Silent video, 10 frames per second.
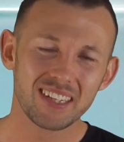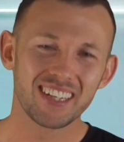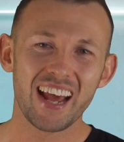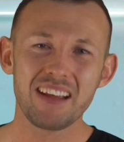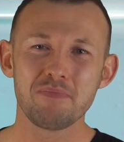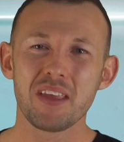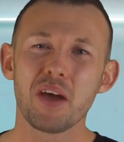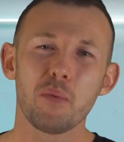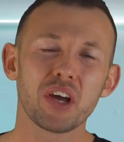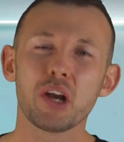Today,
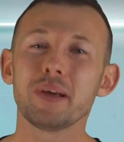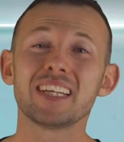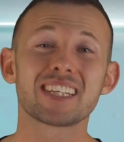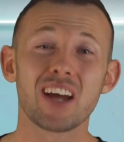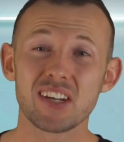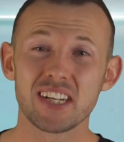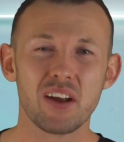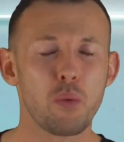we're going to be discussing